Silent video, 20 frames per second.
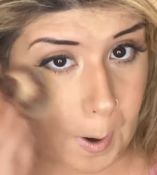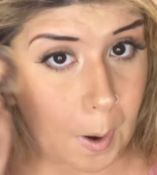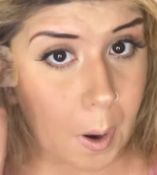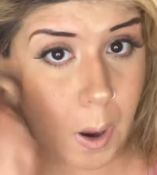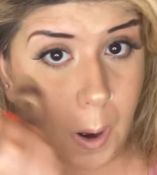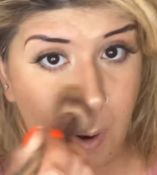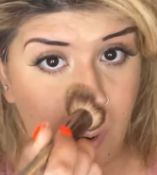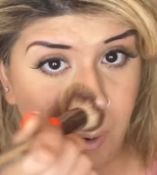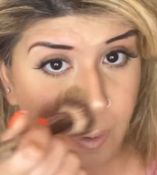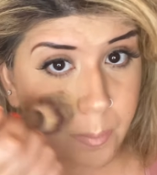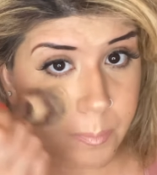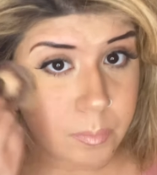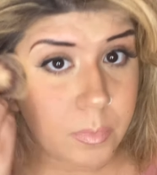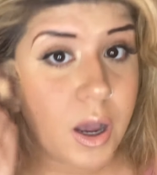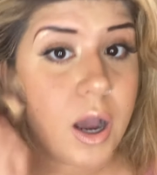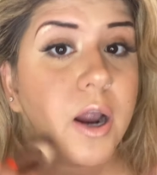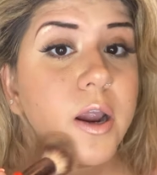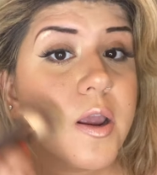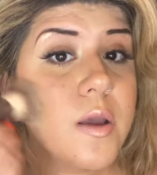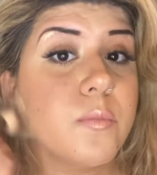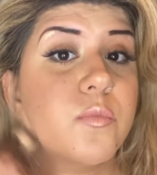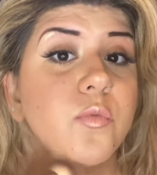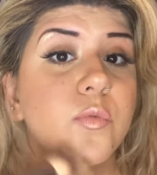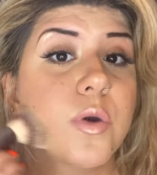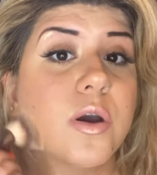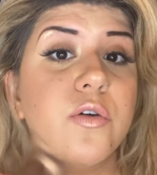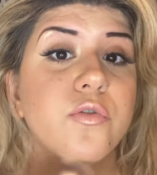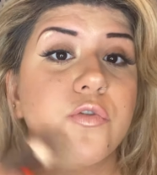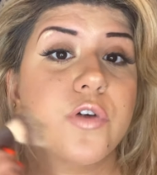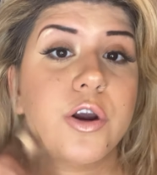I am
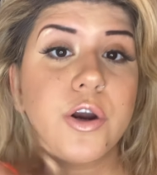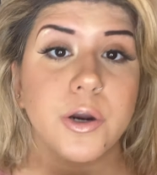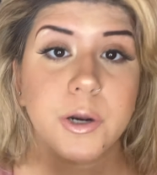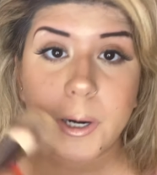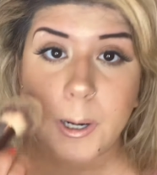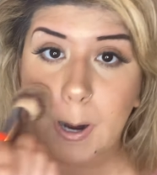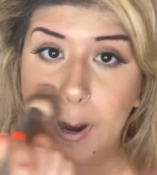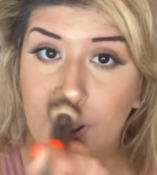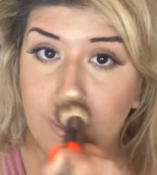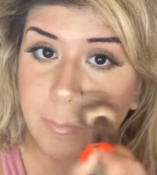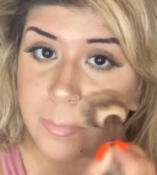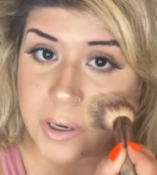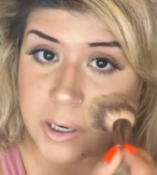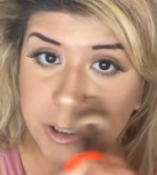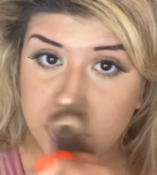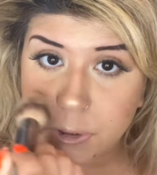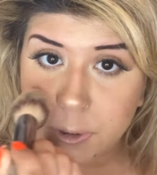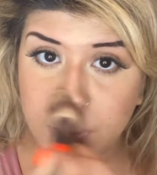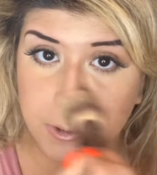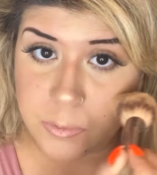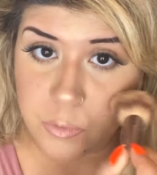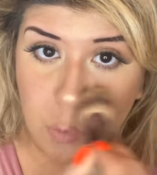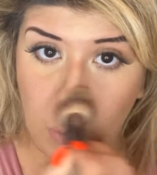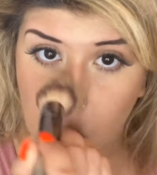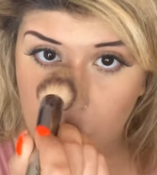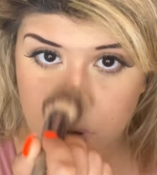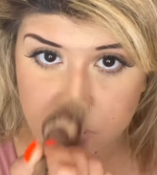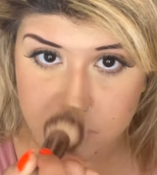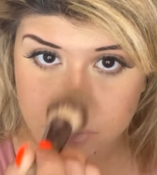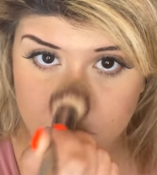a very combination to
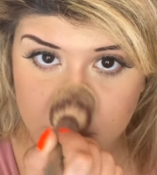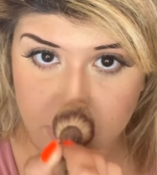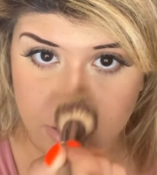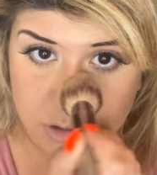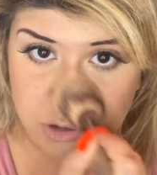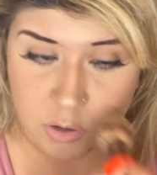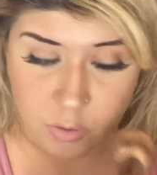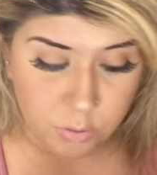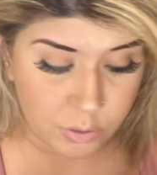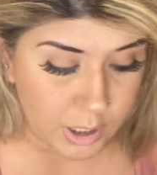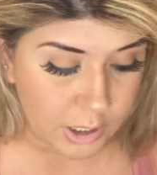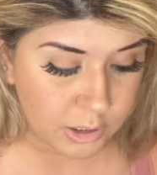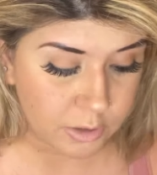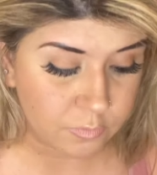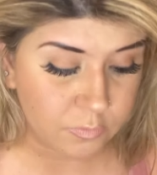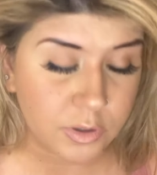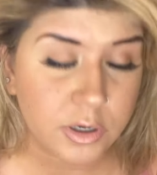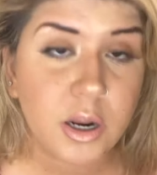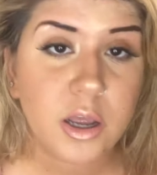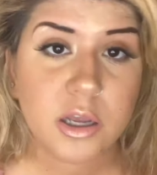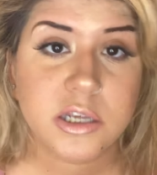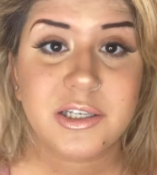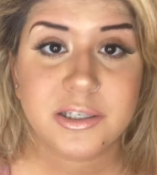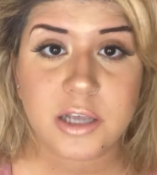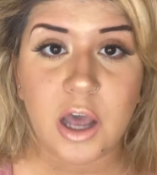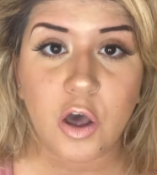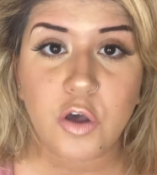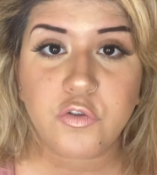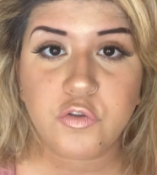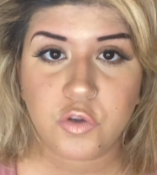oily skin tone. I live in
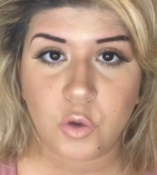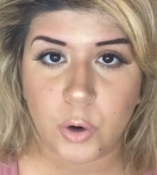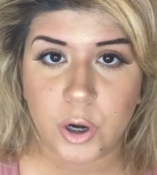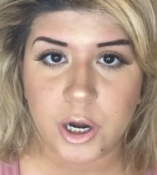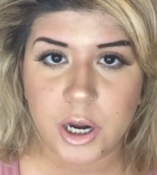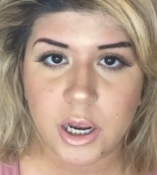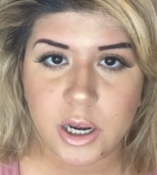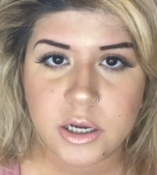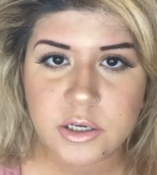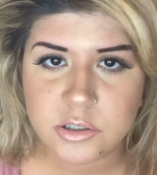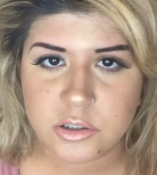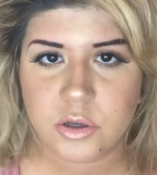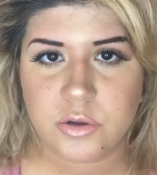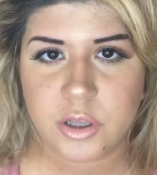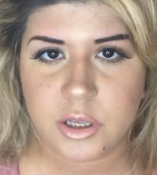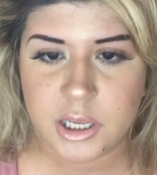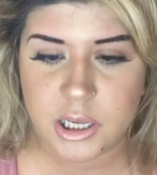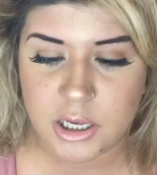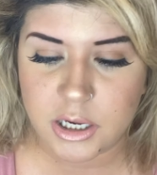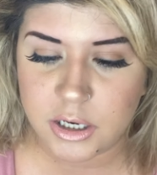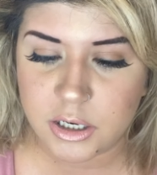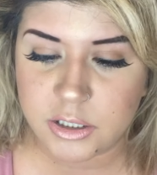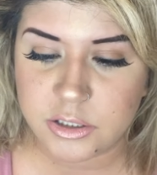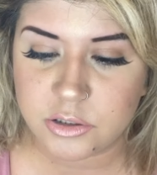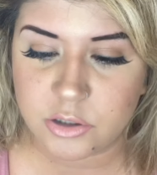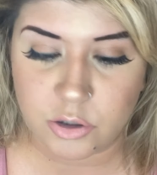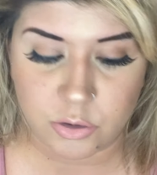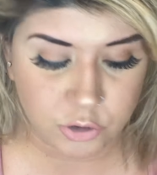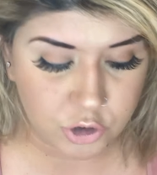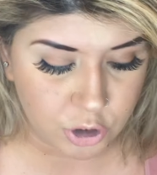South Florida, so the heat is
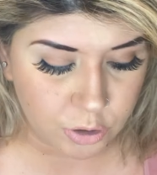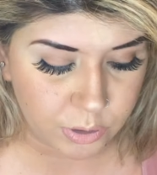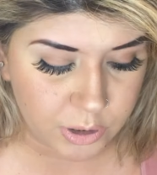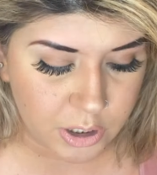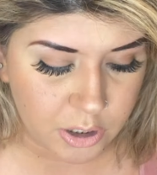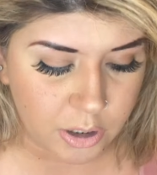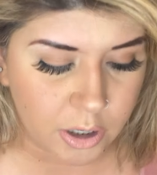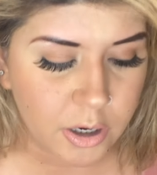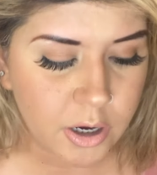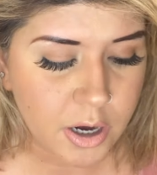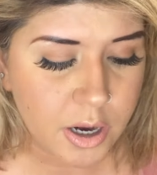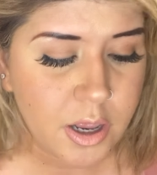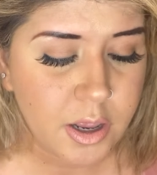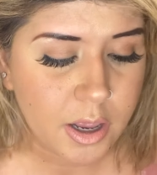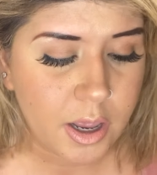no joke here.